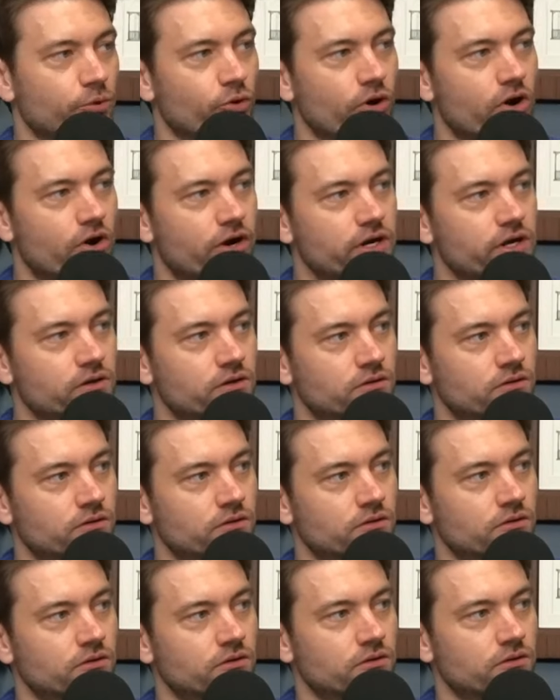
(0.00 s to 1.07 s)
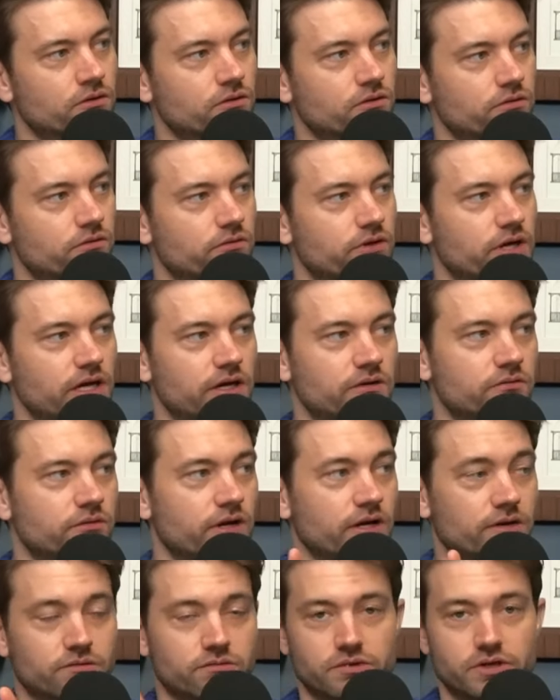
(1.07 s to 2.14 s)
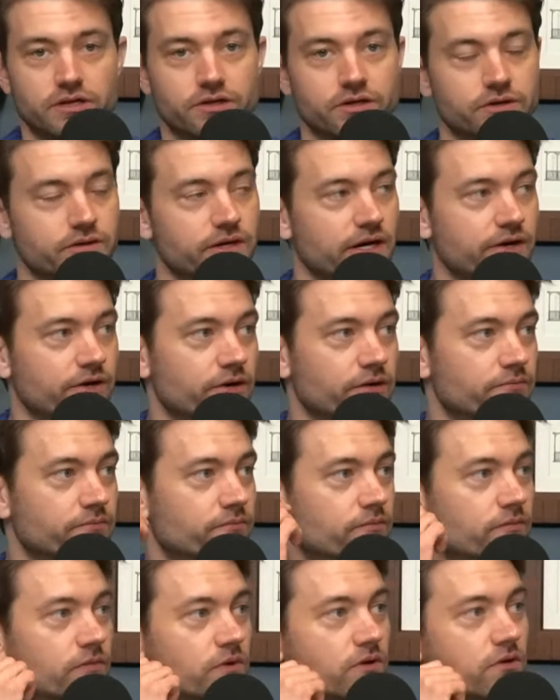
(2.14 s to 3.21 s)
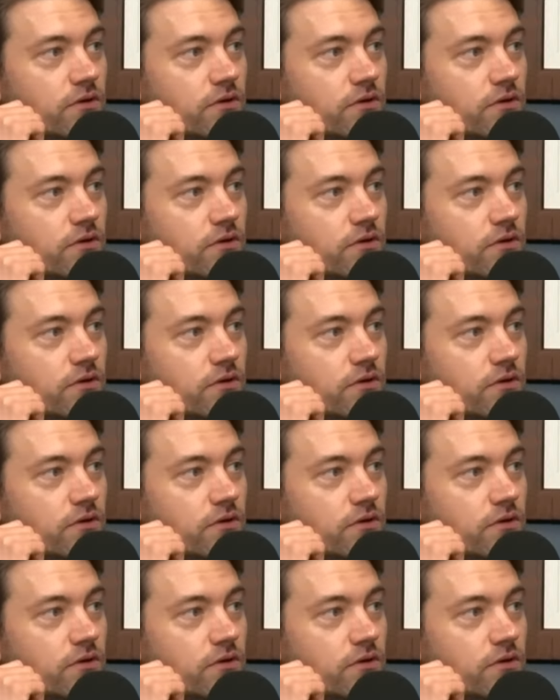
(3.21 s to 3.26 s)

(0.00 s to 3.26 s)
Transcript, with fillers: February. Yeah. Too late. If this would have hit in